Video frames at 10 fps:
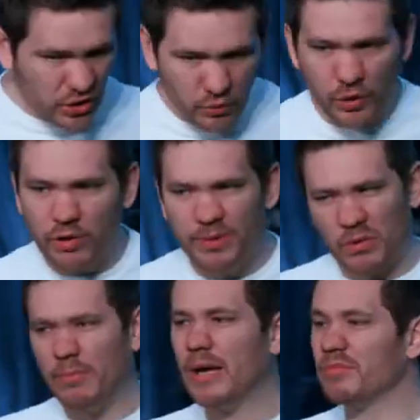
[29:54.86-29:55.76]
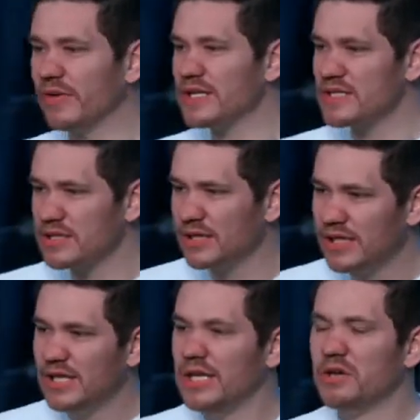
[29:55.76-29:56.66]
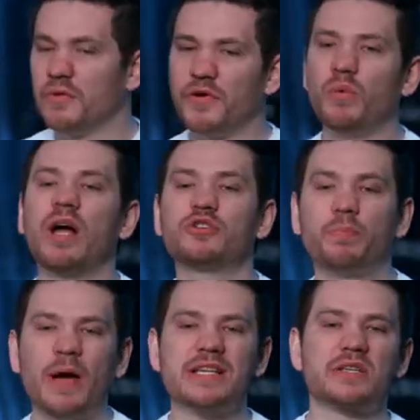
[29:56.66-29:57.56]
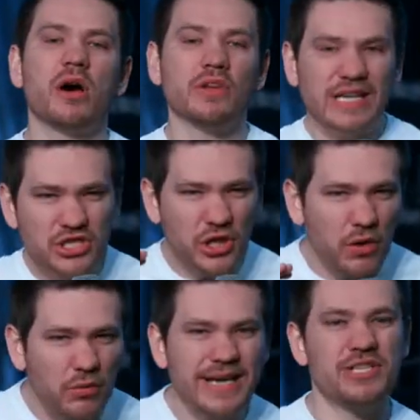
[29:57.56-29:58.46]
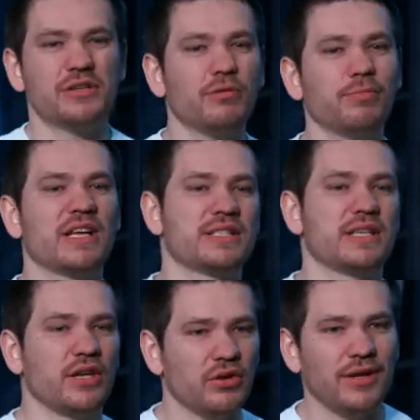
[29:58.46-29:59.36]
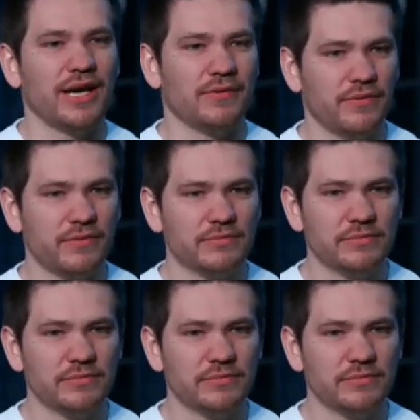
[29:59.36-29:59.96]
you will be. Remember this. If you want to pass on a generational blessing in your life,